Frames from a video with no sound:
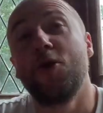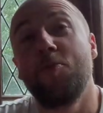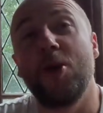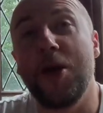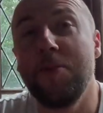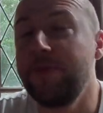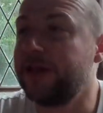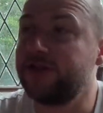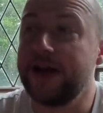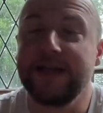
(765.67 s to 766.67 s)
But
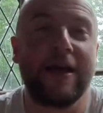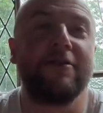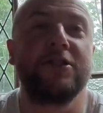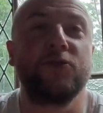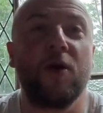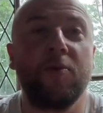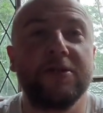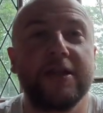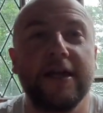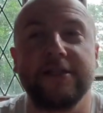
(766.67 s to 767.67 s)
the train carriage is well
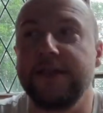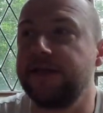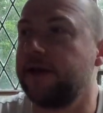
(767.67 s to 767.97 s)
protected